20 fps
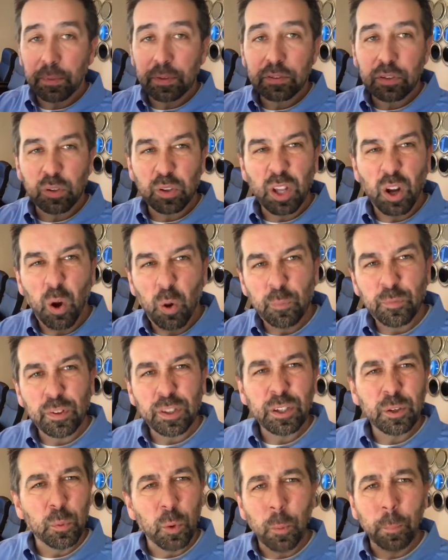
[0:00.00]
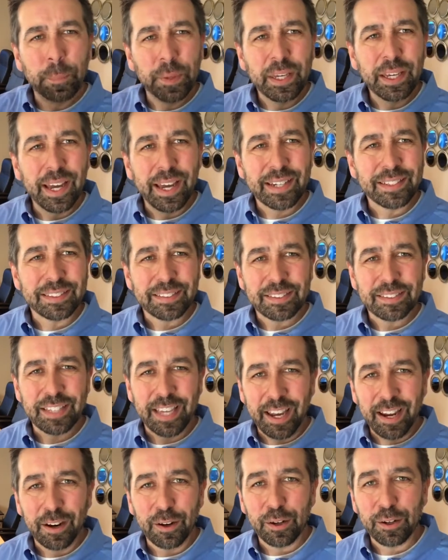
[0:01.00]
so that hopefully you won't be as
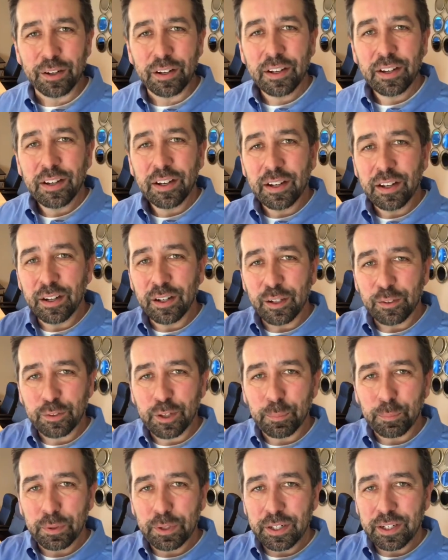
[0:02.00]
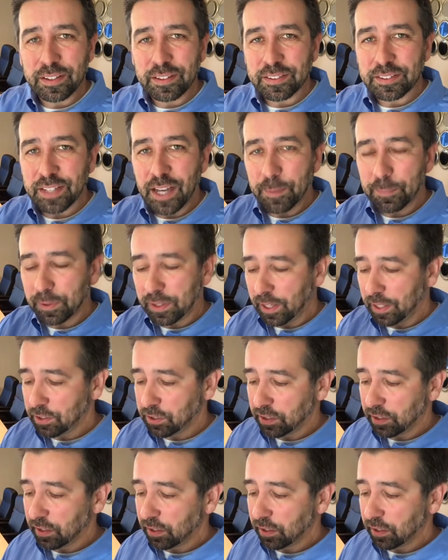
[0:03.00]
scared of completing this application.